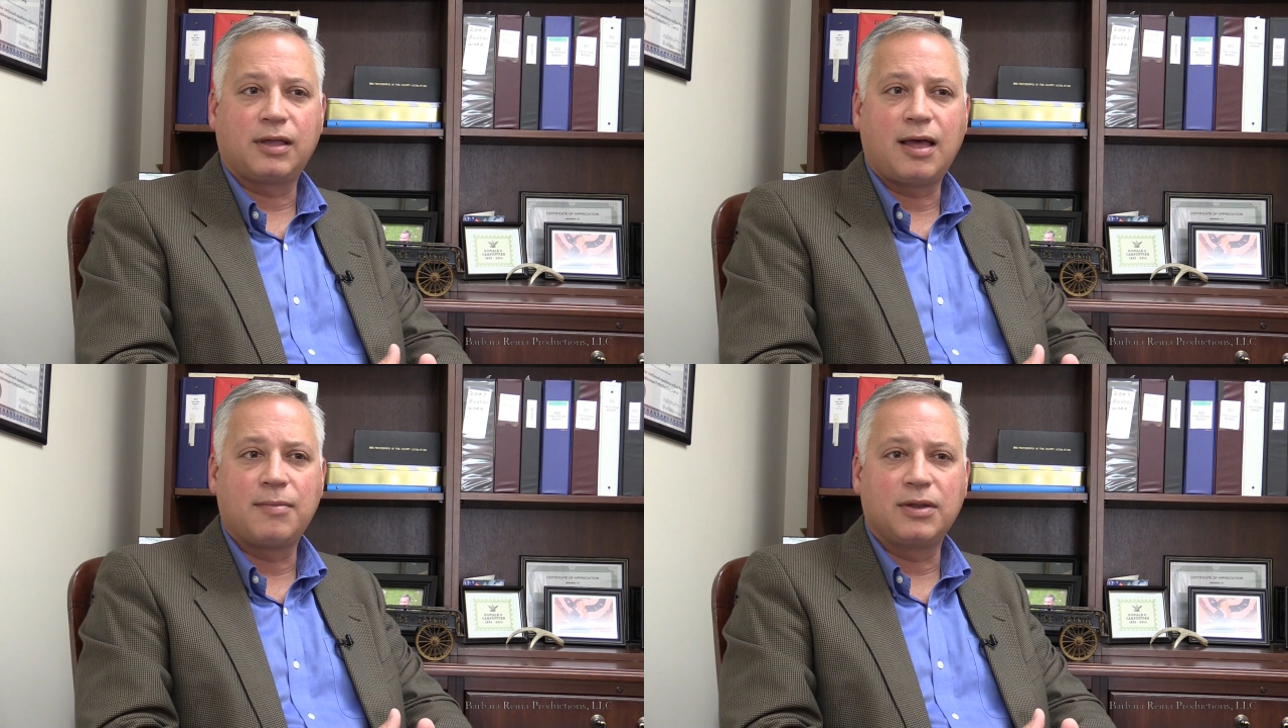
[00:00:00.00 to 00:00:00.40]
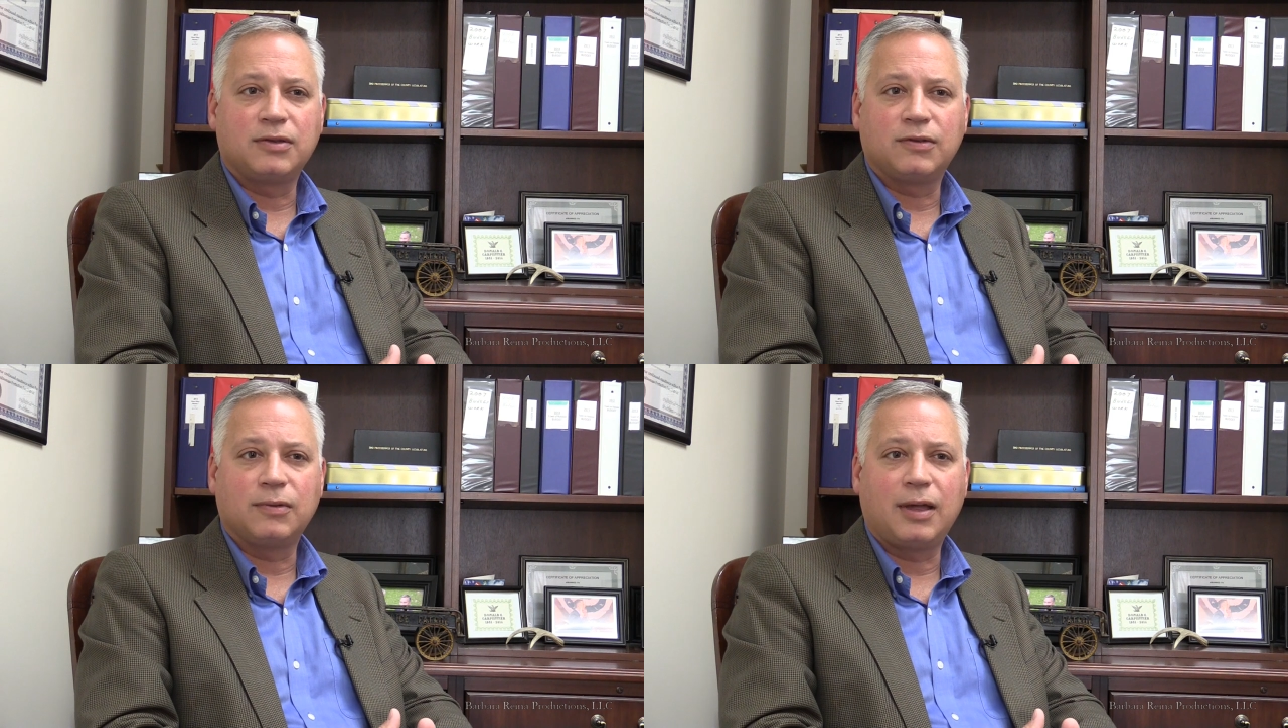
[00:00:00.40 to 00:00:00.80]

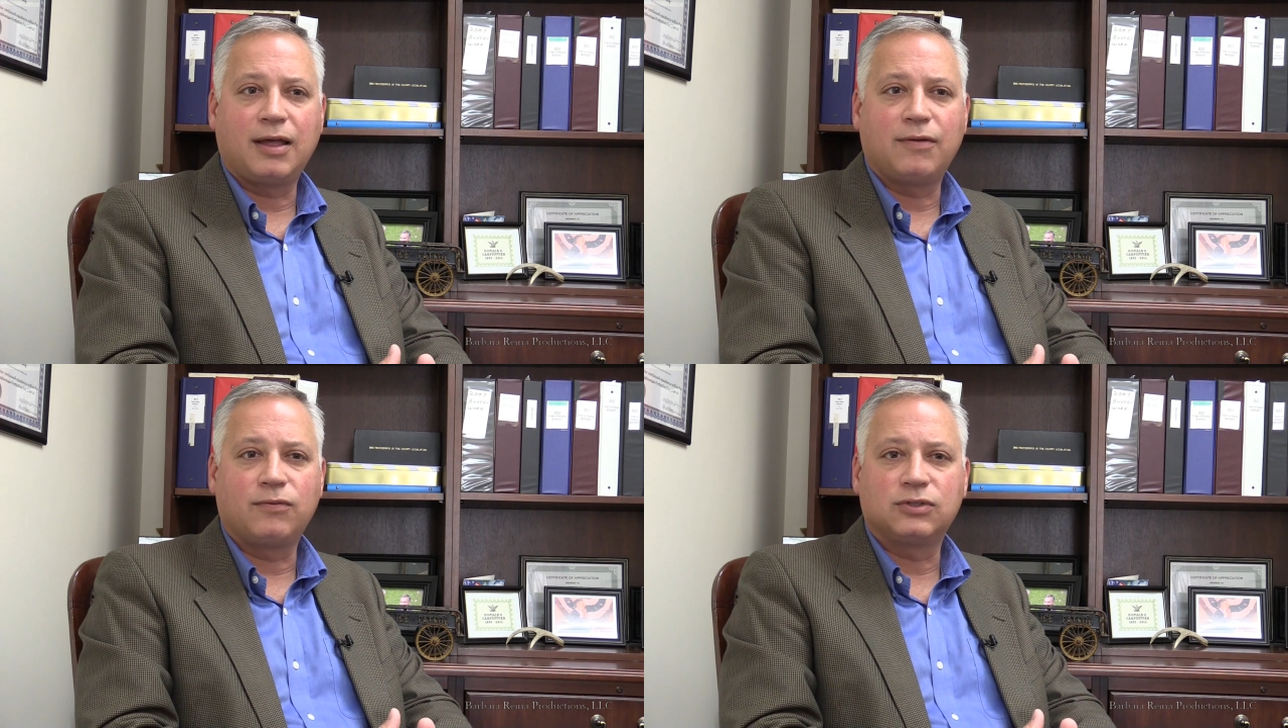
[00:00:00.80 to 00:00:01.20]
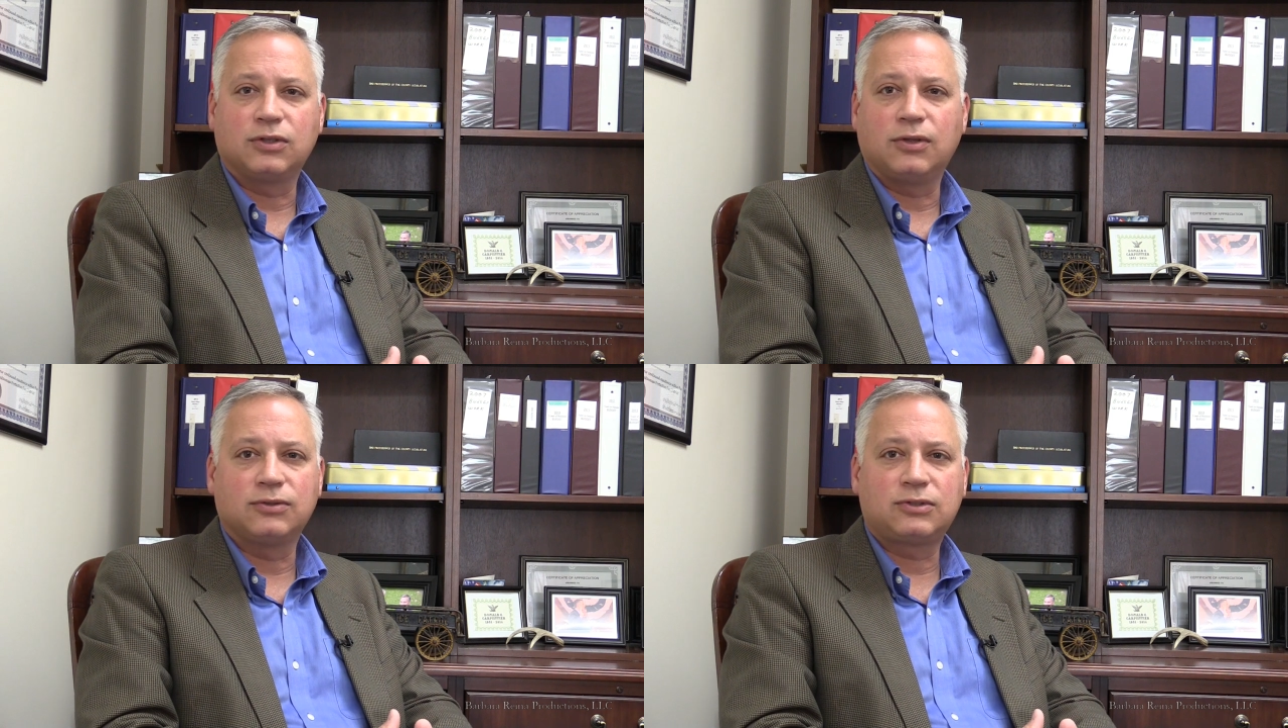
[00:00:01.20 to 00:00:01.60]
common to have
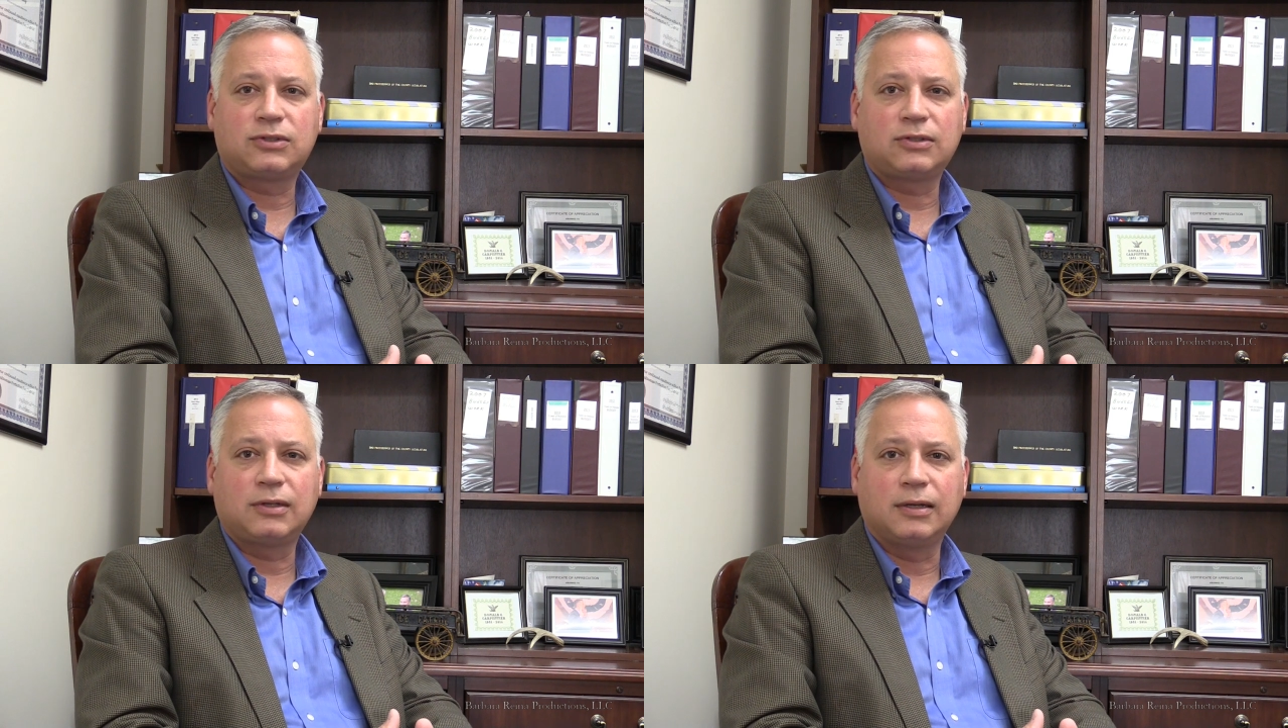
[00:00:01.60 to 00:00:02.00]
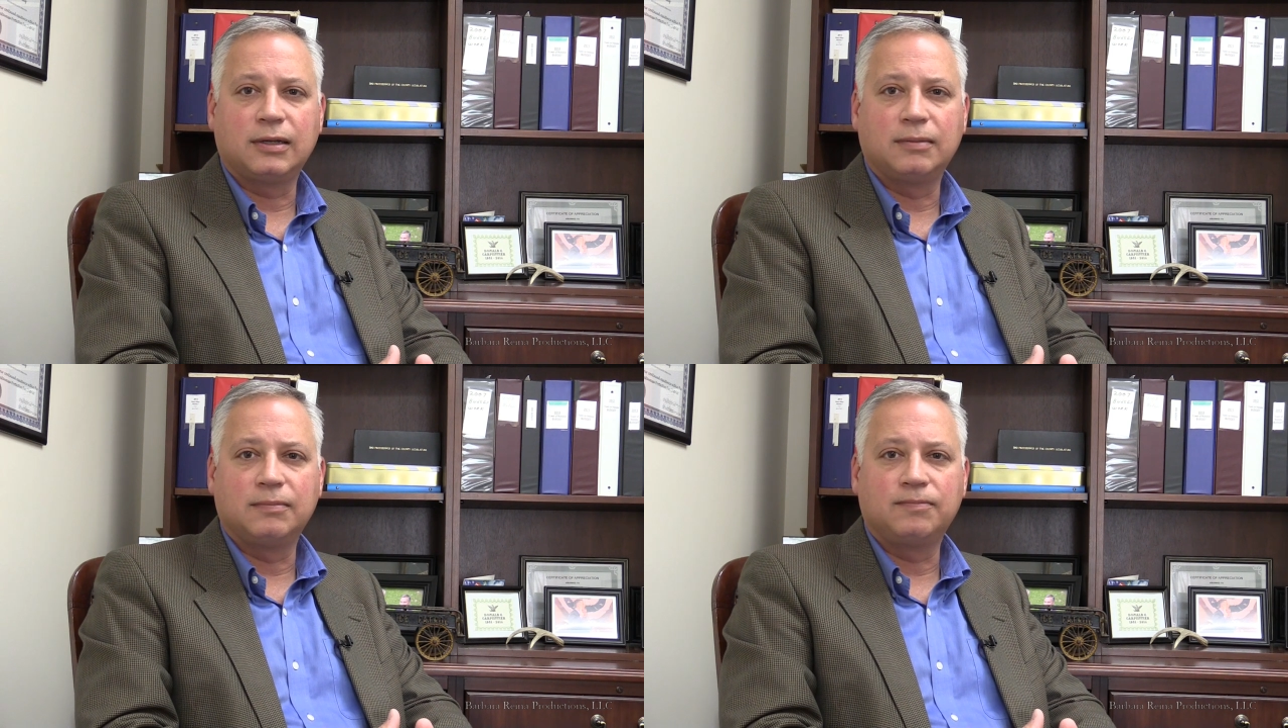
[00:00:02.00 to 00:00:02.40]
results,
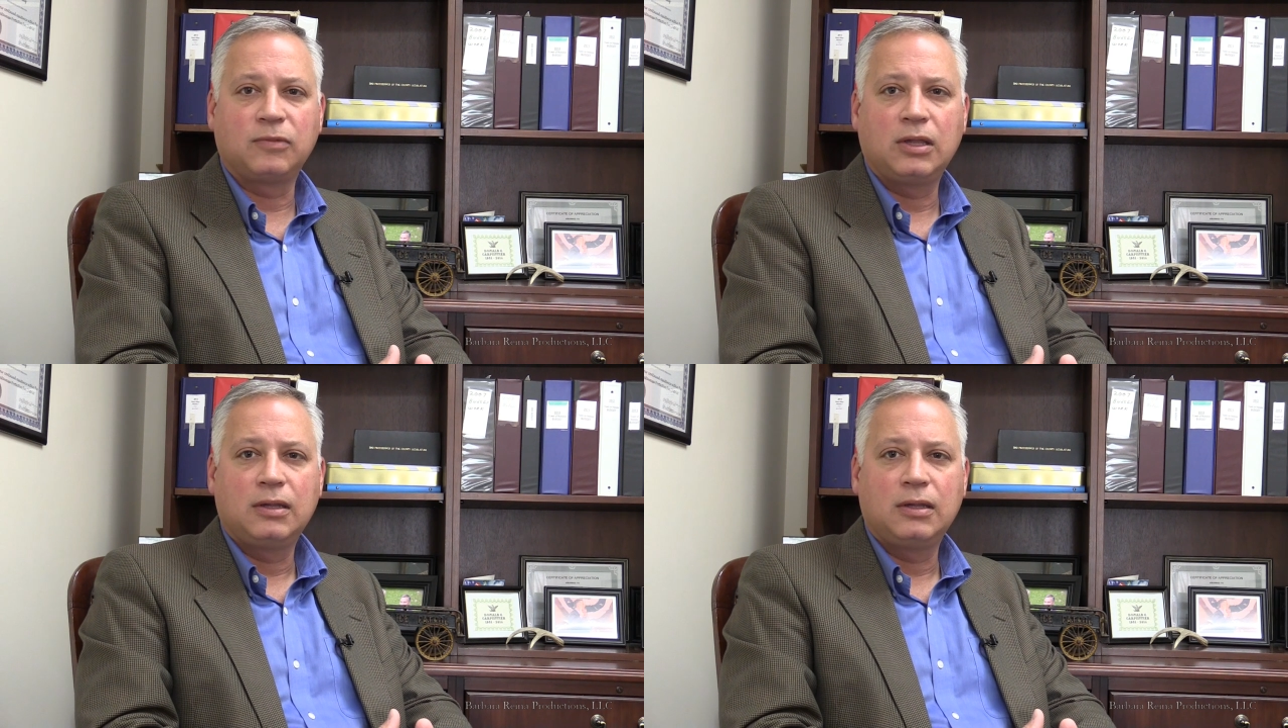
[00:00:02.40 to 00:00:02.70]
um,